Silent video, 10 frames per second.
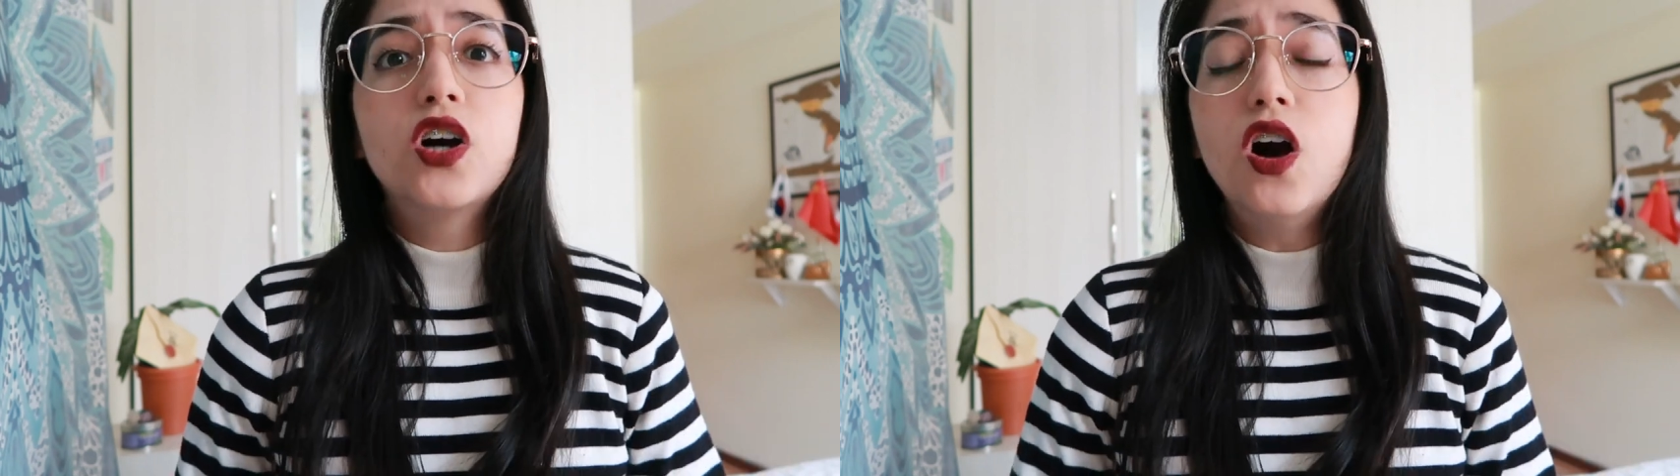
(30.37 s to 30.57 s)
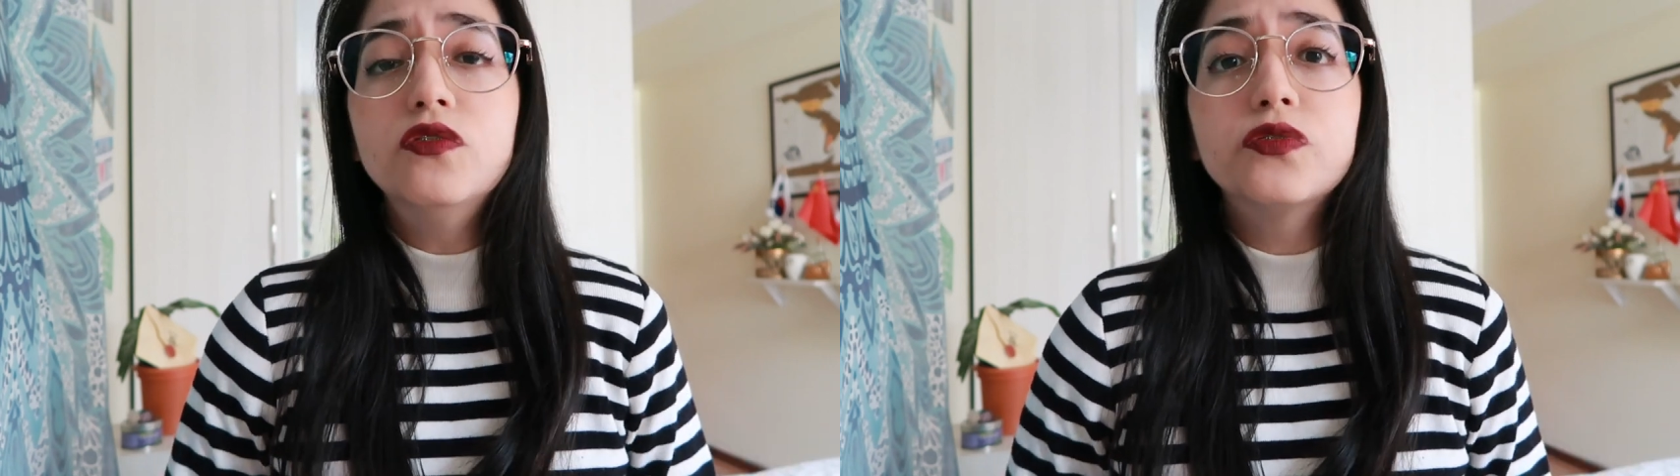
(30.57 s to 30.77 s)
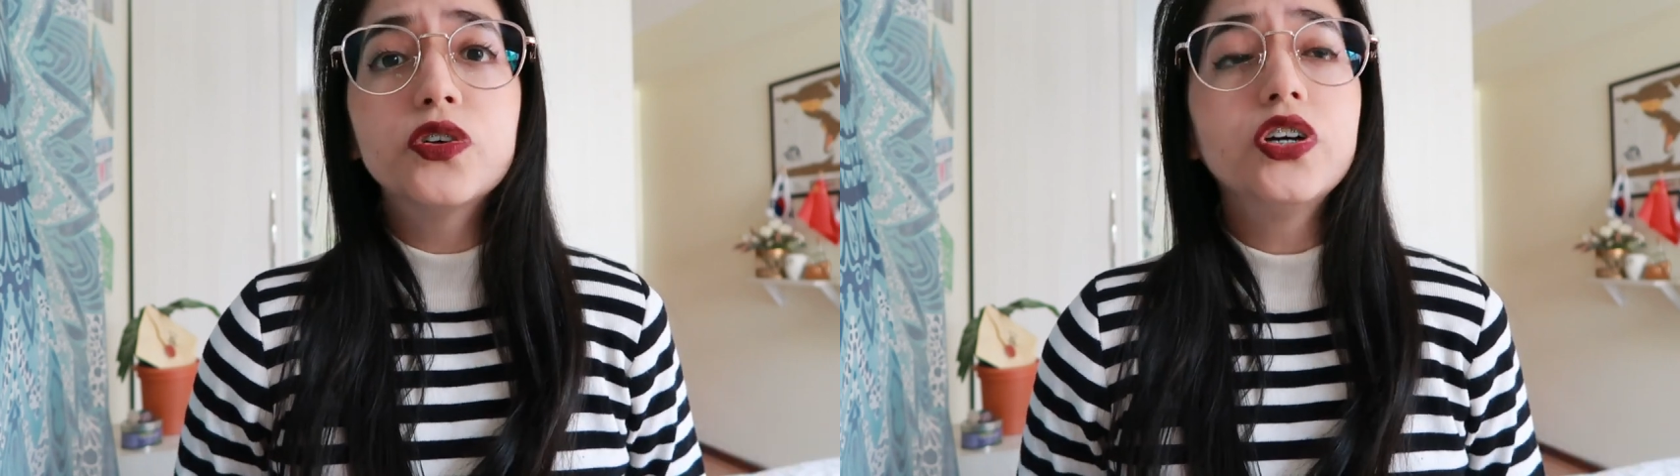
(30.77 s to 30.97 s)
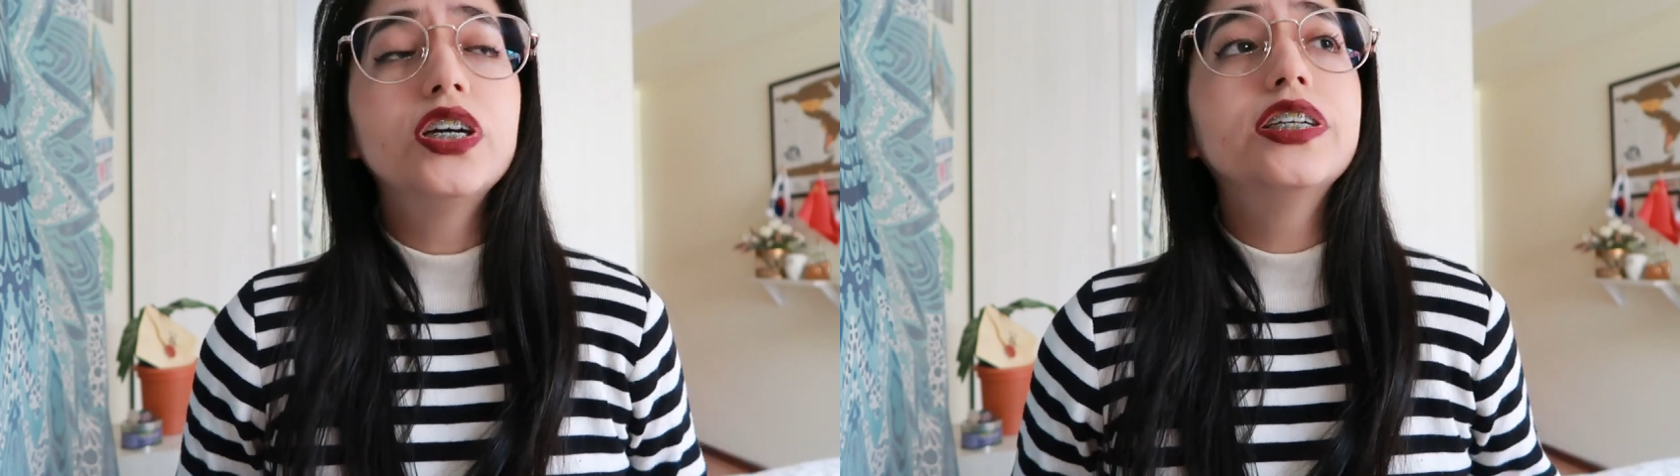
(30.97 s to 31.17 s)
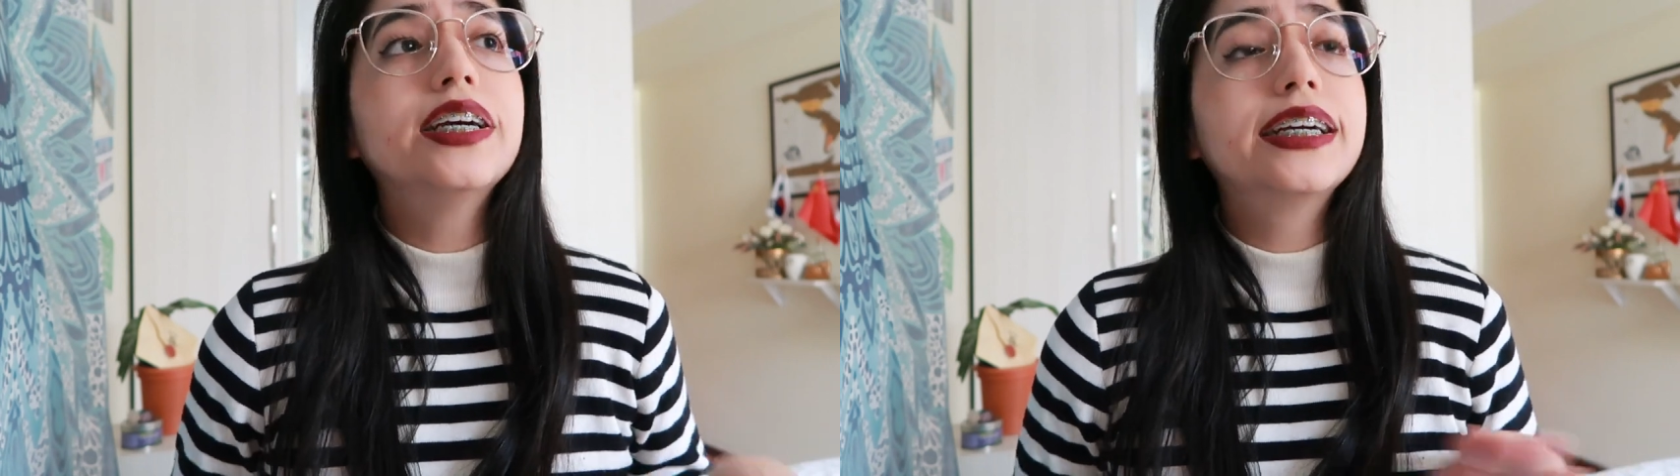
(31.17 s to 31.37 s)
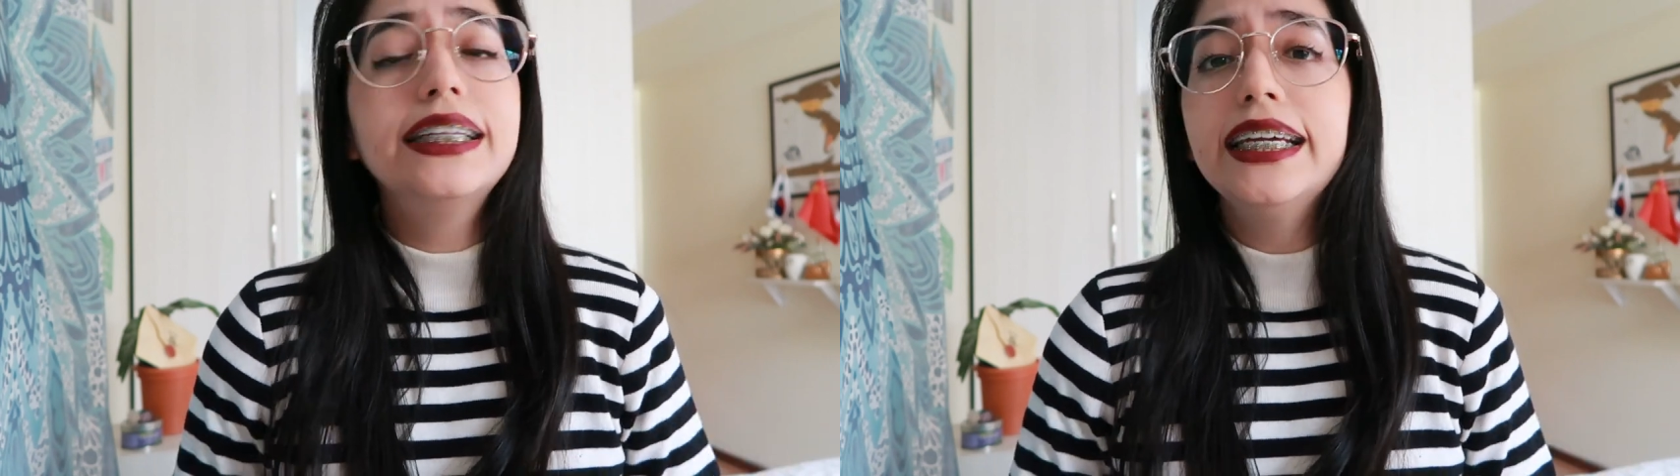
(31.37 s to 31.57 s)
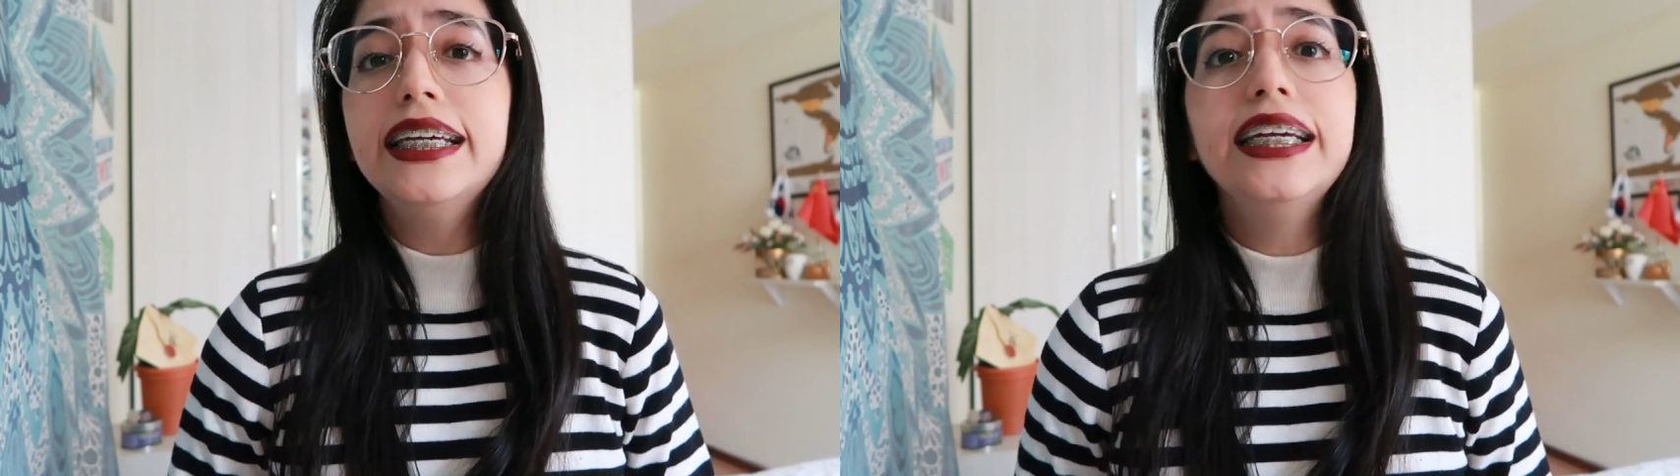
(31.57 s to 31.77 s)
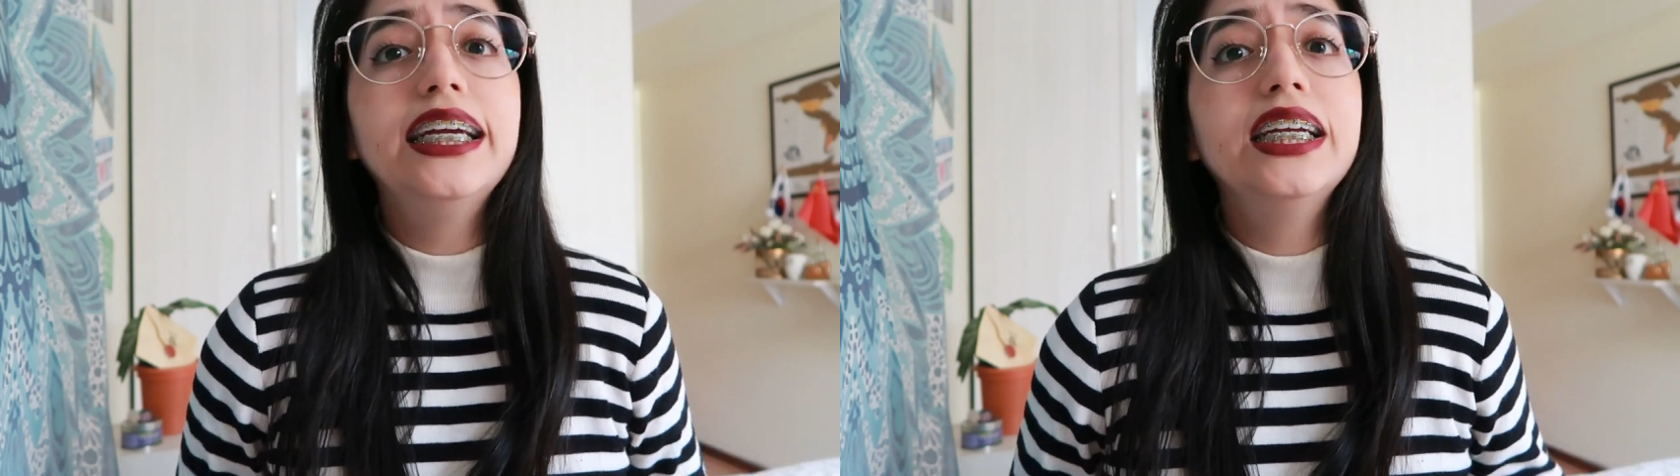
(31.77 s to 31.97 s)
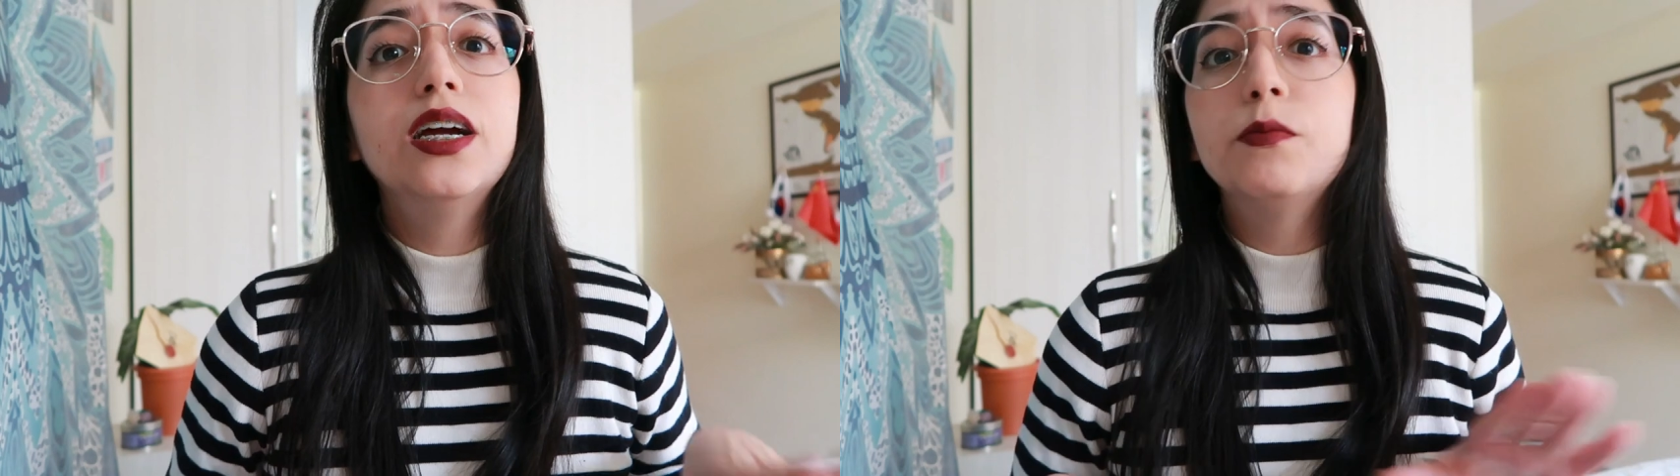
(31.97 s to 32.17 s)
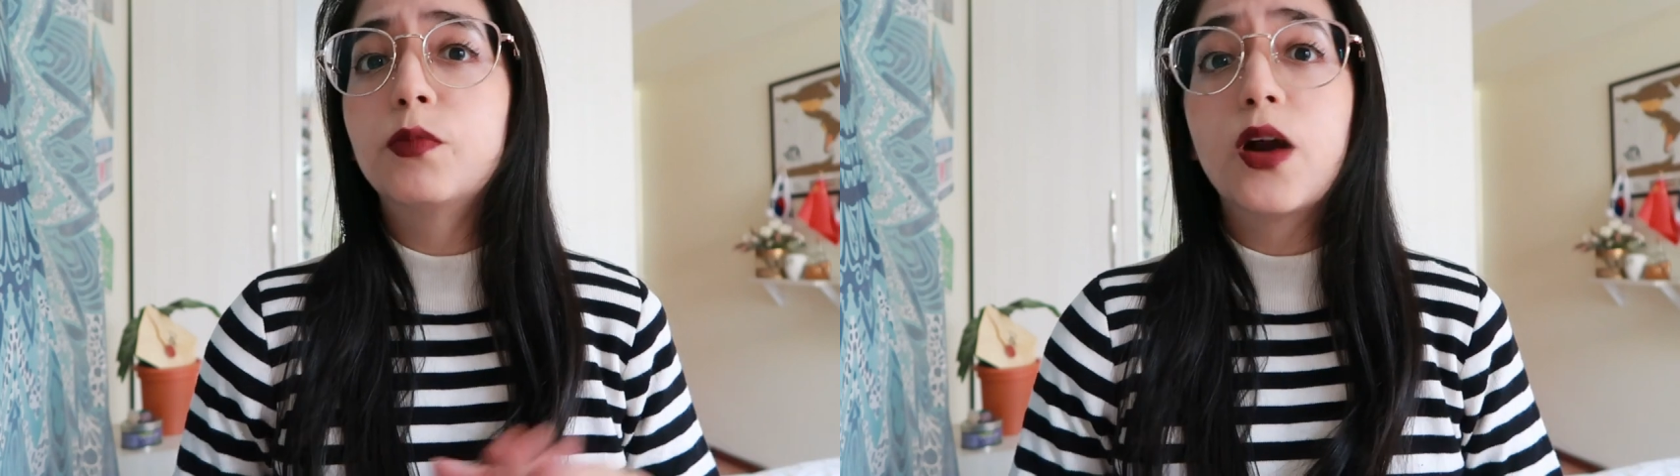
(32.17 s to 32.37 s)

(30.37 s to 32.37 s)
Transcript: comfort, cleaning,